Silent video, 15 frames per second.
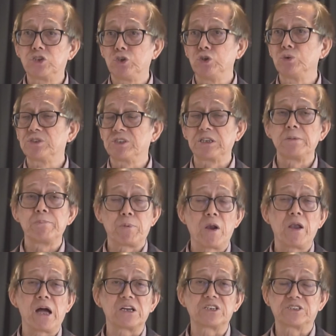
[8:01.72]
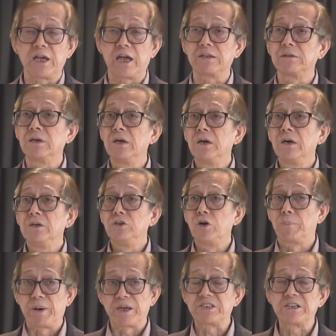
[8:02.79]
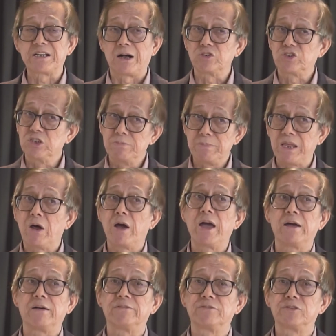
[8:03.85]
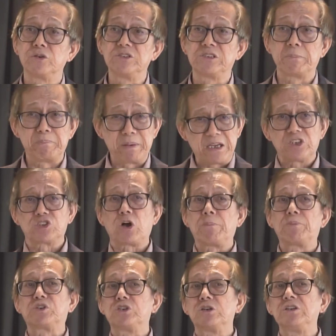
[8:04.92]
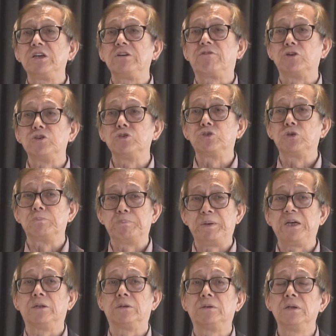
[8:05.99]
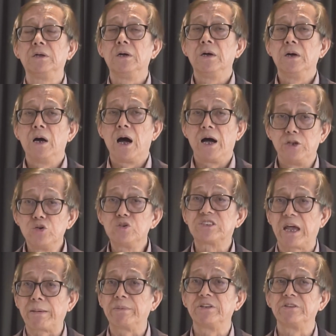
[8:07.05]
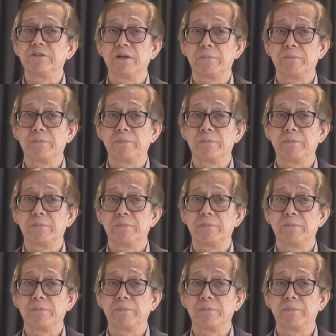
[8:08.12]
to certain products that your present culture may not have. So it's the biggest opportunity for you to build a new segment of the